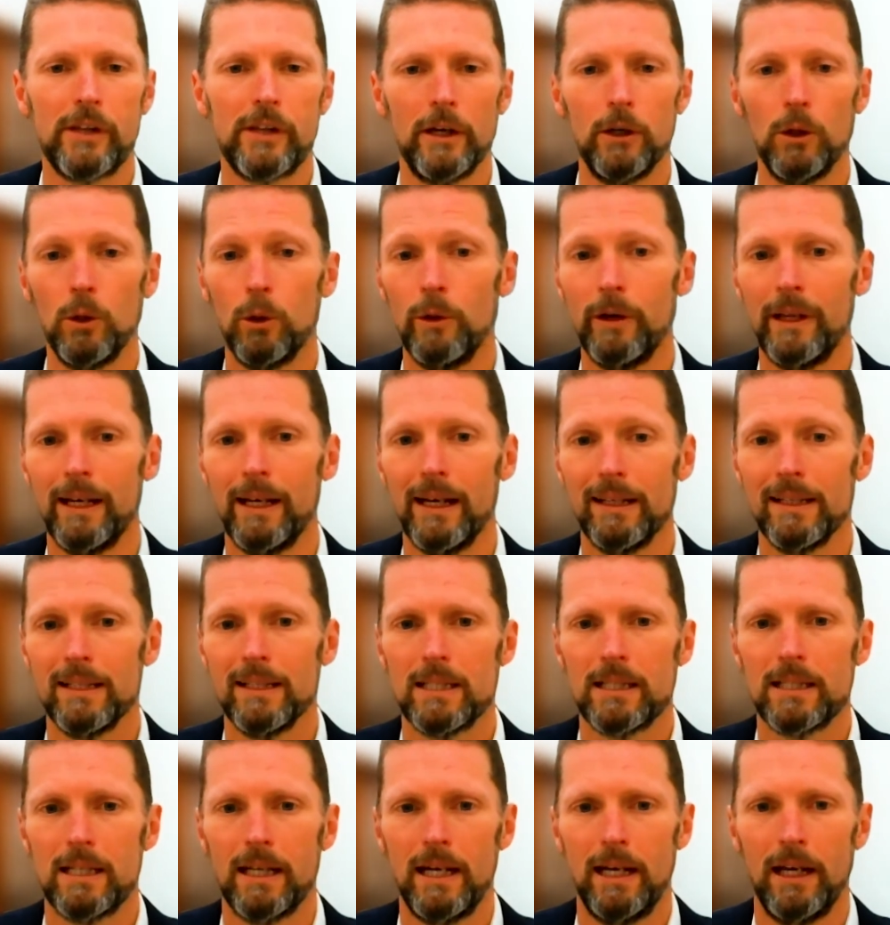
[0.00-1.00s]
they already
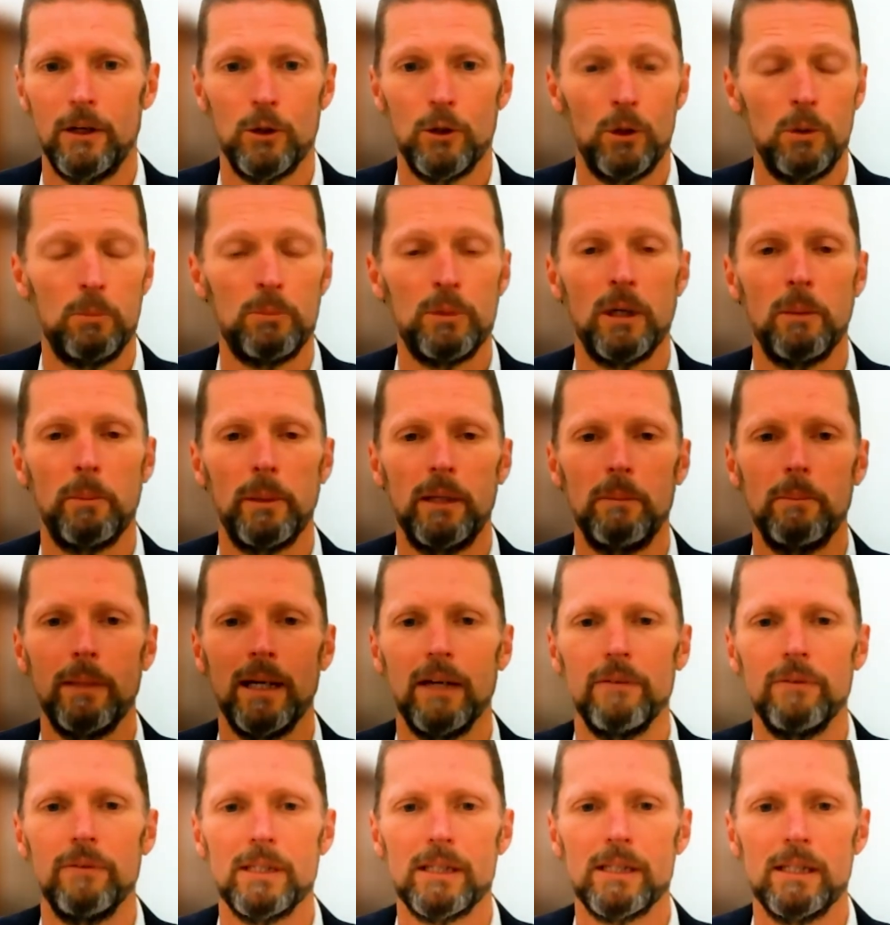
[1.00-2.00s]
understand who Property
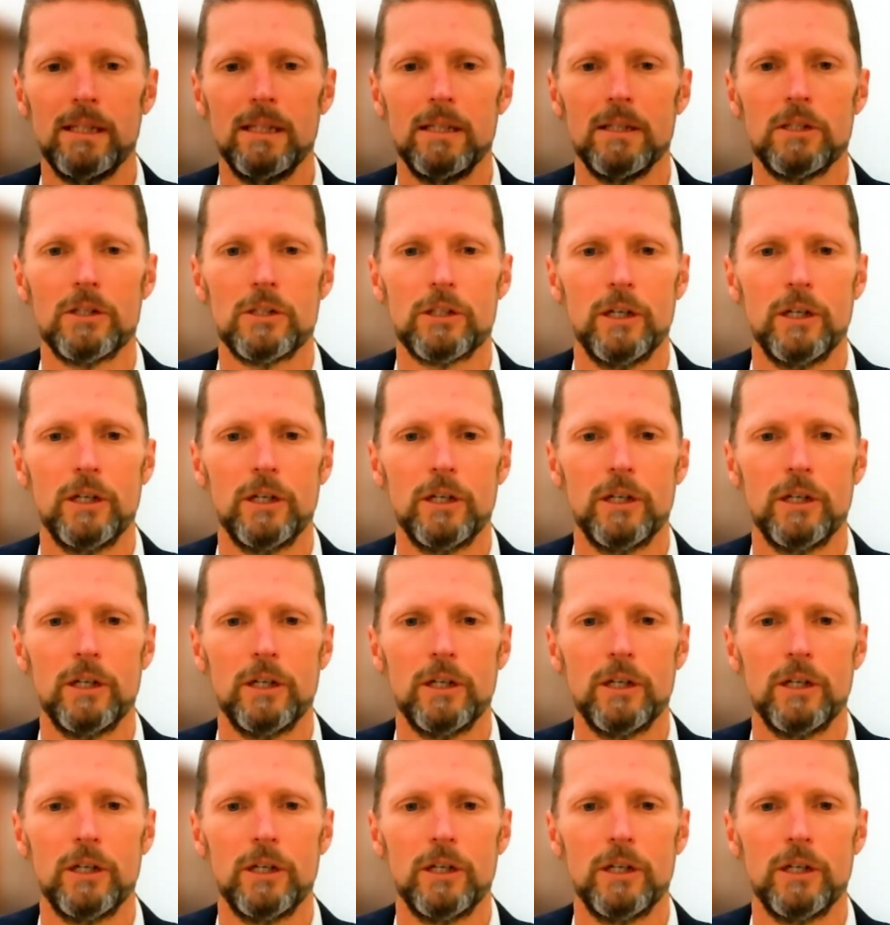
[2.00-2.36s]
Mavens is.